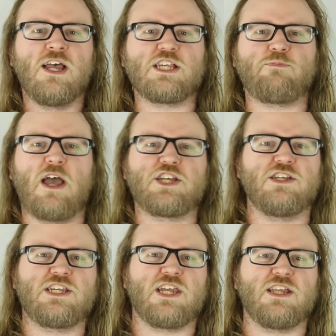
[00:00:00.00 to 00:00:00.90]

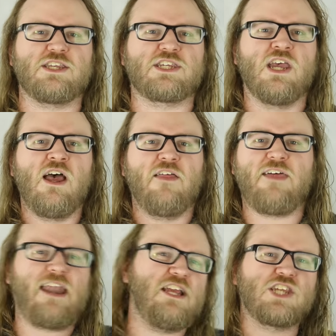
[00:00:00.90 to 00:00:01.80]
especially since
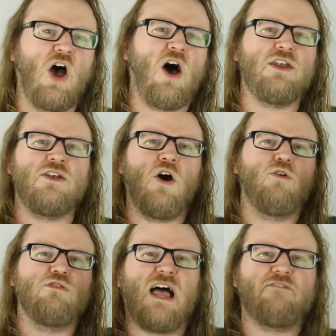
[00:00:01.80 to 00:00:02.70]
that is on
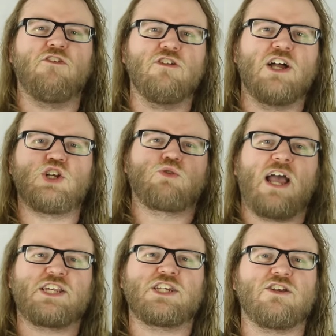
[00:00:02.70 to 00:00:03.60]
no level
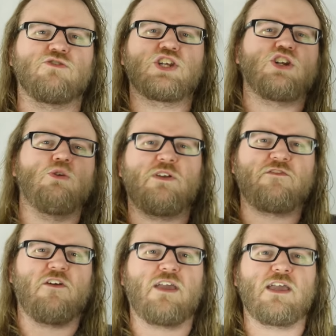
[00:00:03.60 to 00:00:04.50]
addressed in your
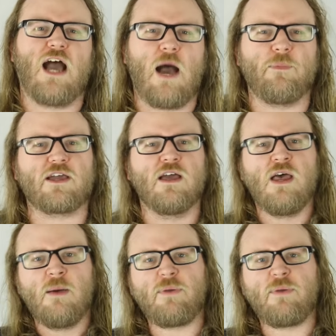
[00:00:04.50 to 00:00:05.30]
stupid fucking comic,